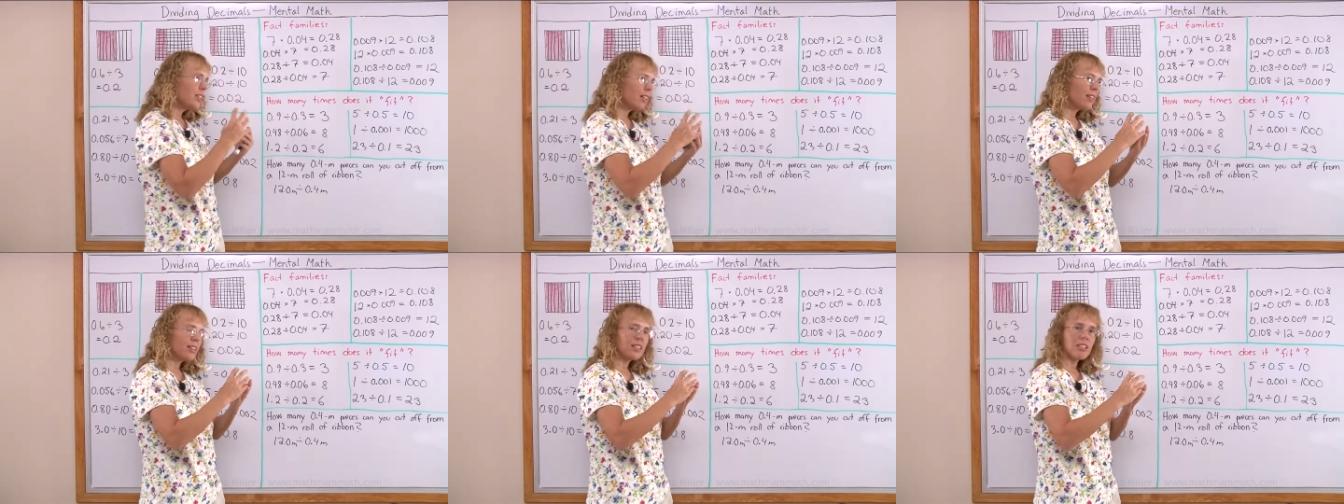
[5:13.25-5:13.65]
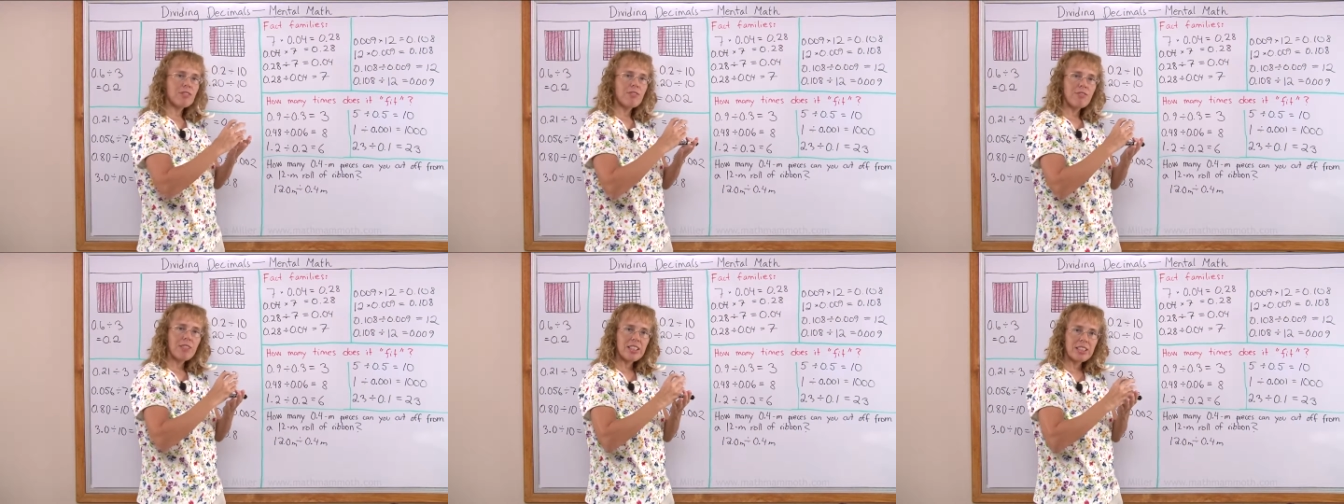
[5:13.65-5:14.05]
tenths
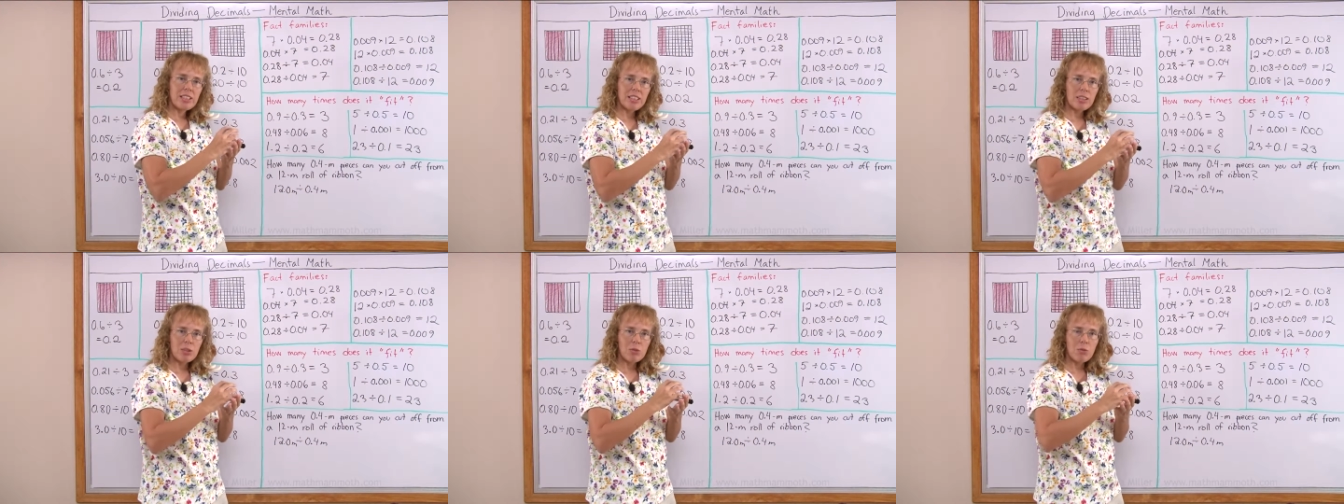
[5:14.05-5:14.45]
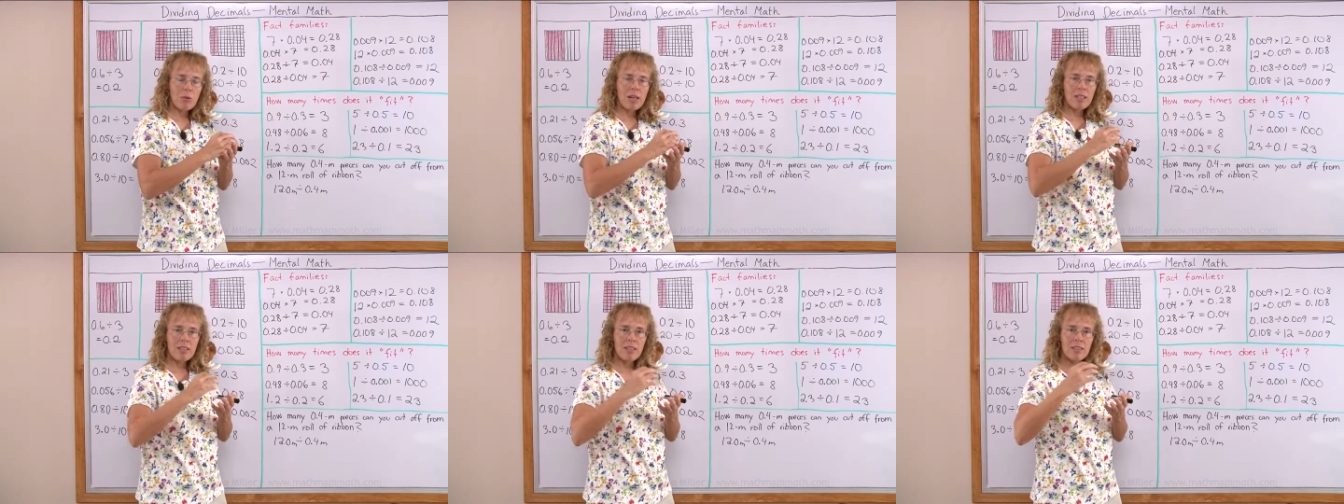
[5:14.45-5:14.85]
fits into
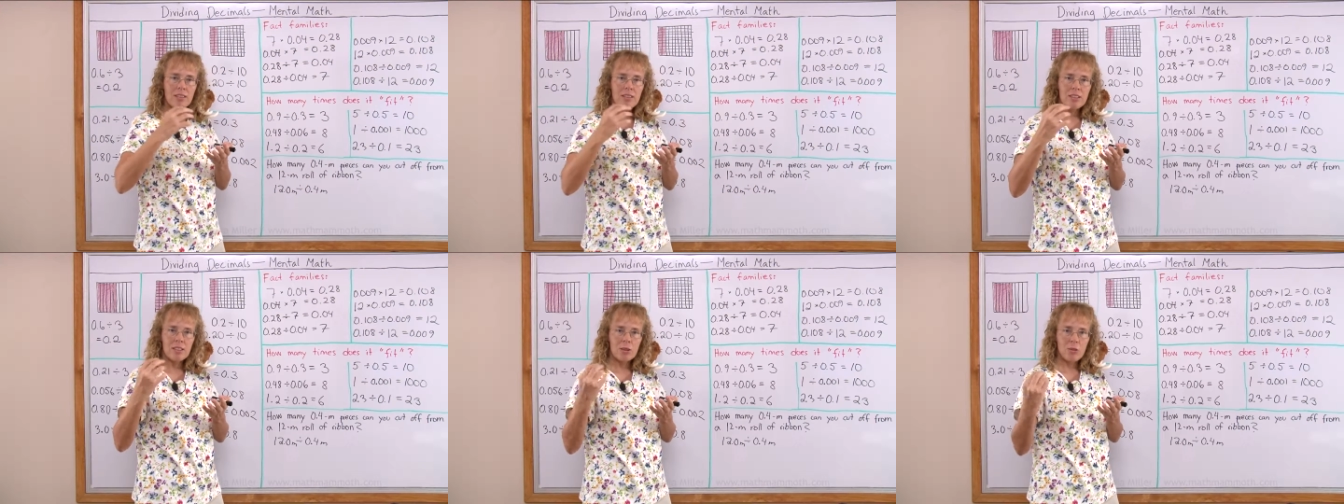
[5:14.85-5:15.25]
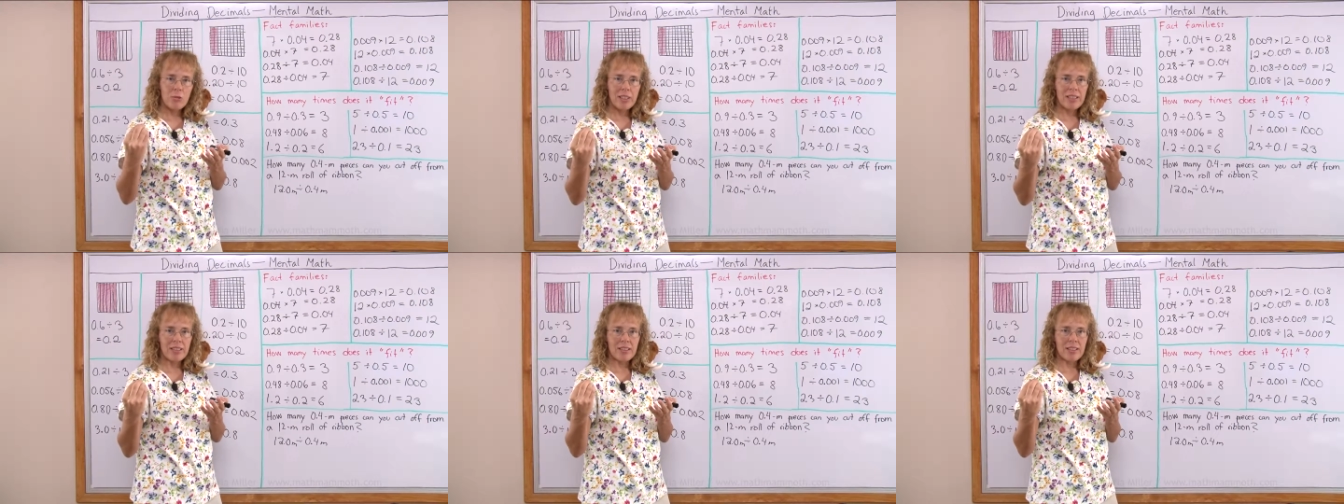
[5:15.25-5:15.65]

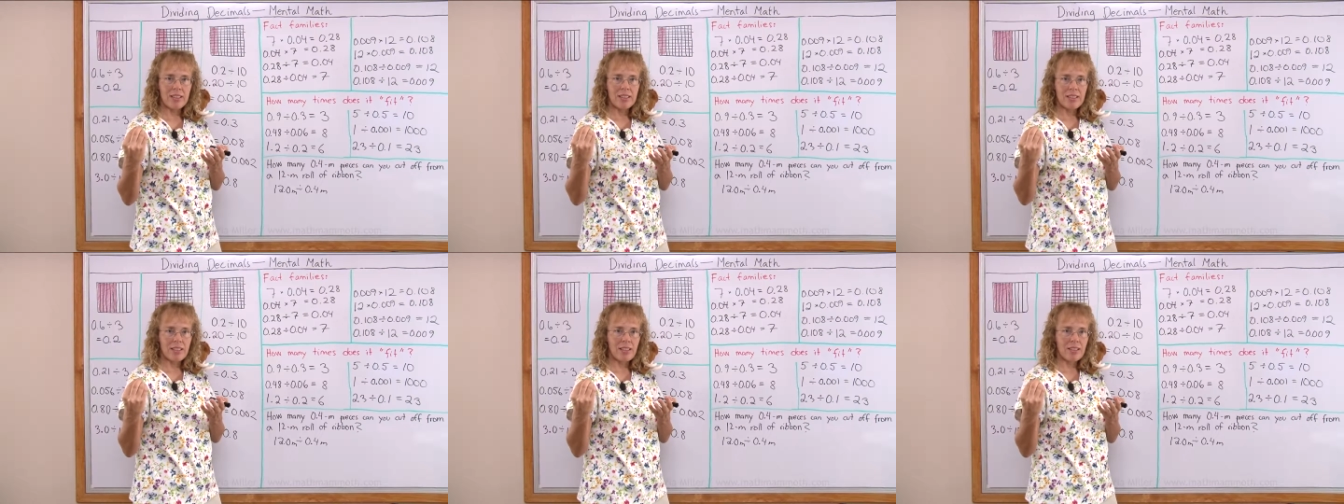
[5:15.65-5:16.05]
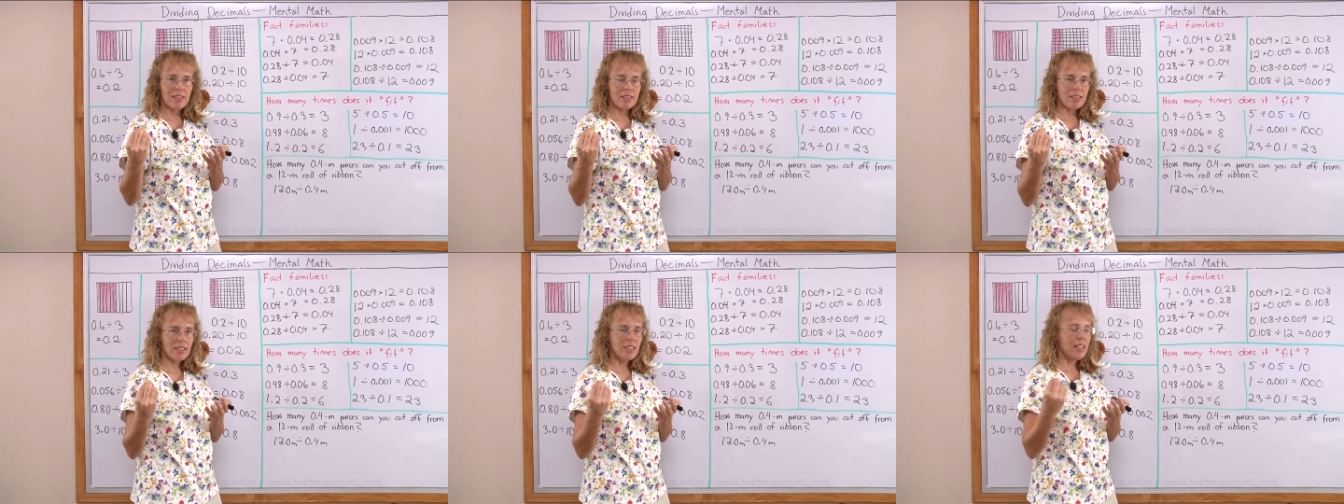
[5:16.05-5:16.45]
120
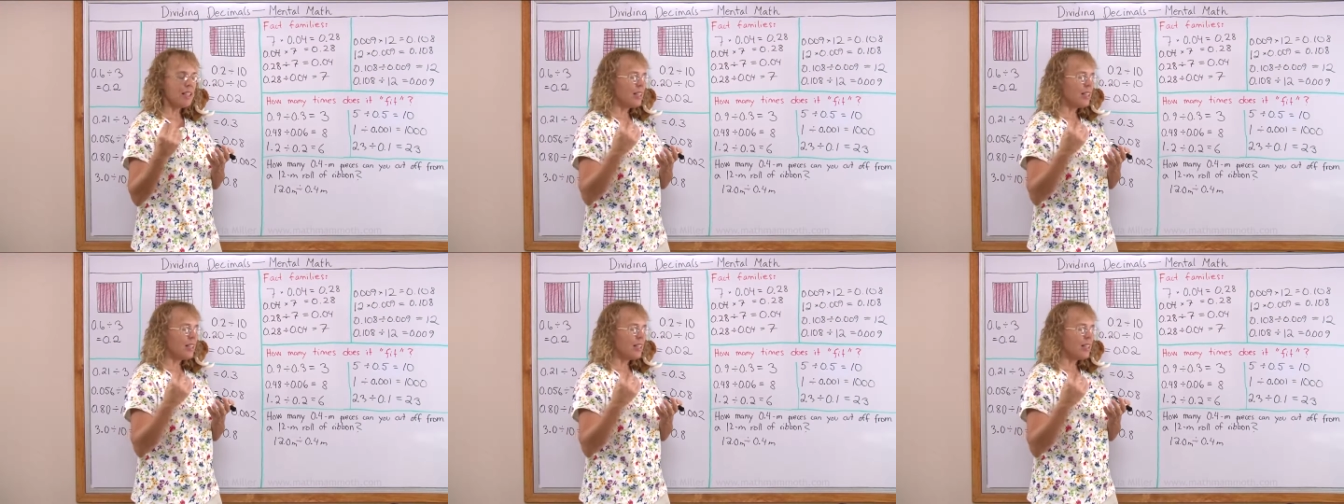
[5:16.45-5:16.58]
tenths